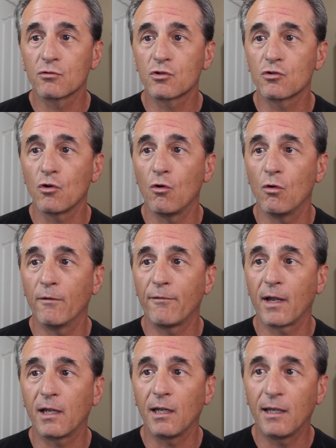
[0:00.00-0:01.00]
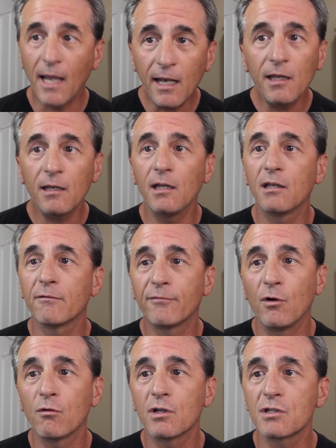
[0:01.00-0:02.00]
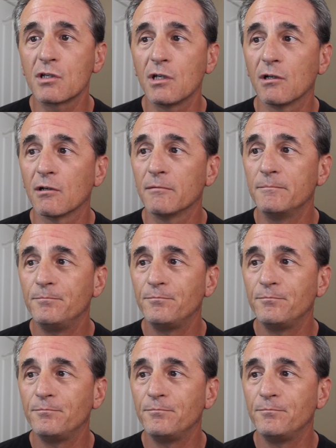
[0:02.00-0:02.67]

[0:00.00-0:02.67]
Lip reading: So if I can get it into focus here,